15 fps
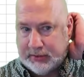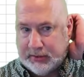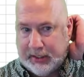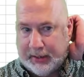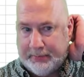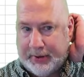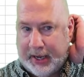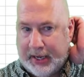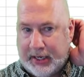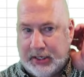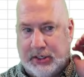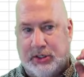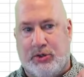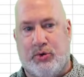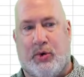get
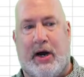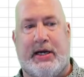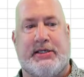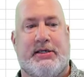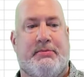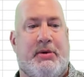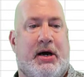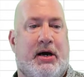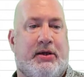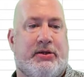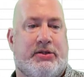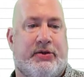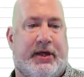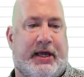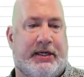paid twice a month,
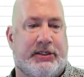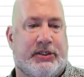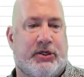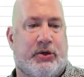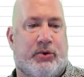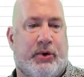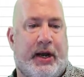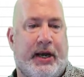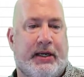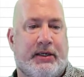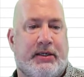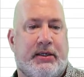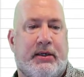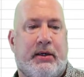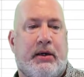so that is correct.